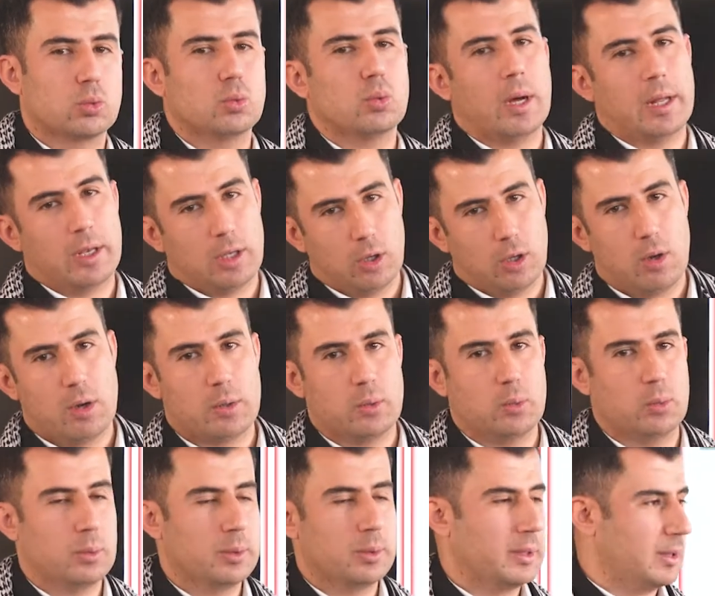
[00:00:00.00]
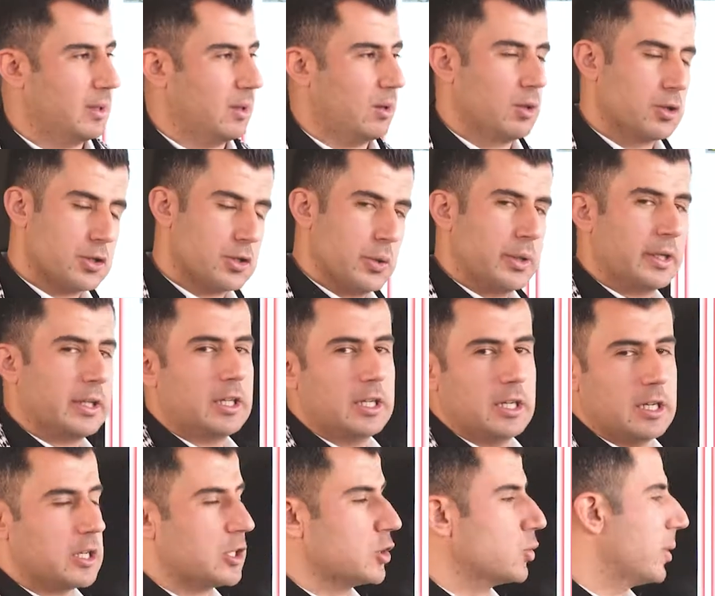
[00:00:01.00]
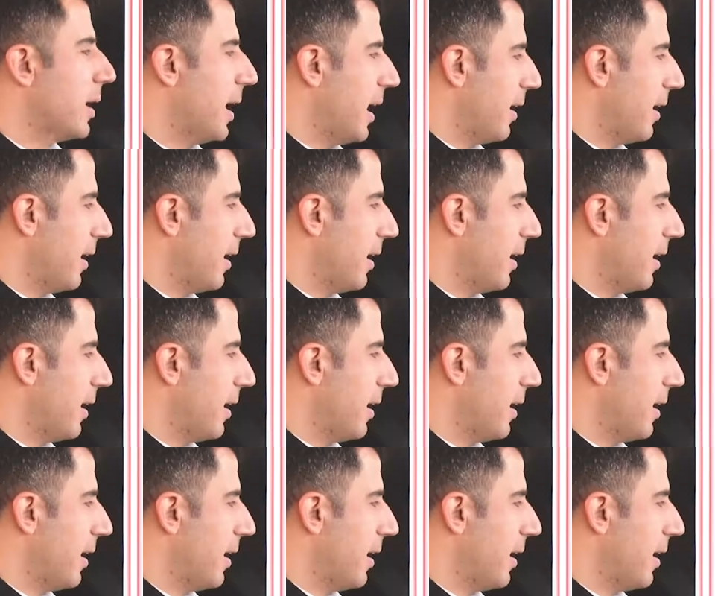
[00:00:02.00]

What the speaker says: woo and long woo. Also in Kurdish we